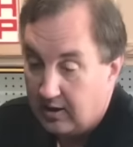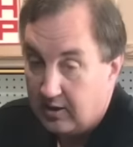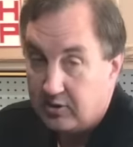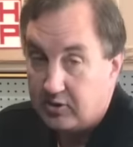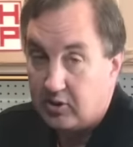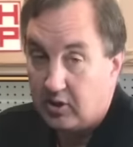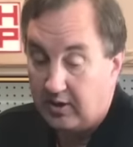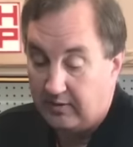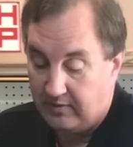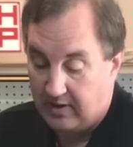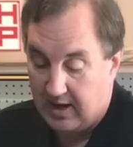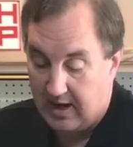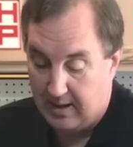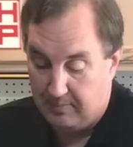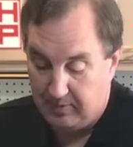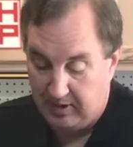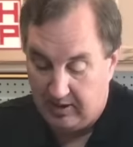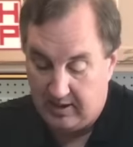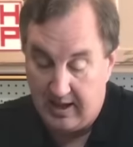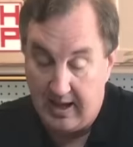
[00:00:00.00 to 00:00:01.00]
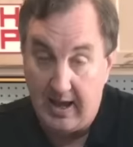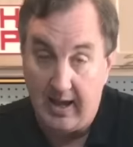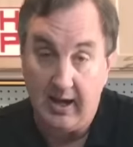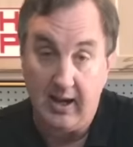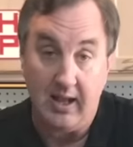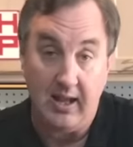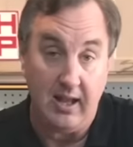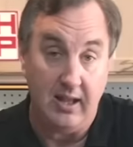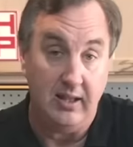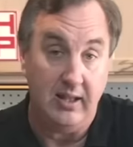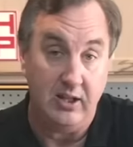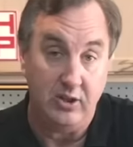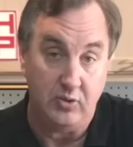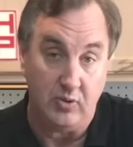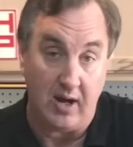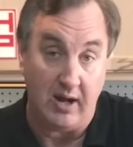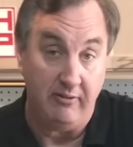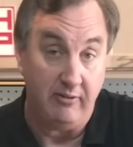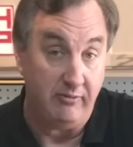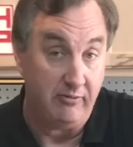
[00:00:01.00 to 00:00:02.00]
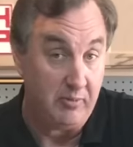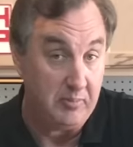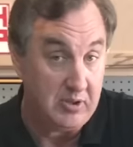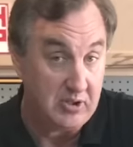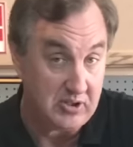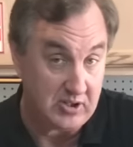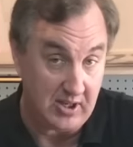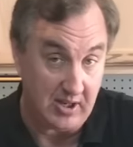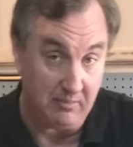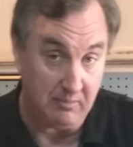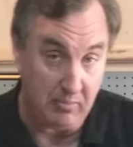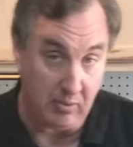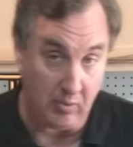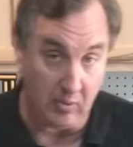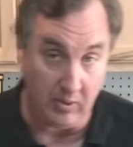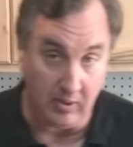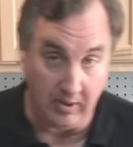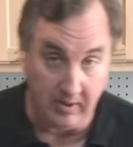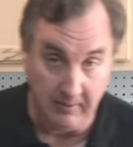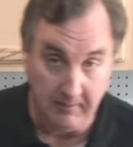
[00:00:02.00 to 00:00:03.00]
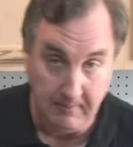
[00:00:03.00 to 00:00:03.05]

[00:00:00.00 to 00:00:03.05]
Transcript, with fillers: So they've copied that and they drive it from the same board.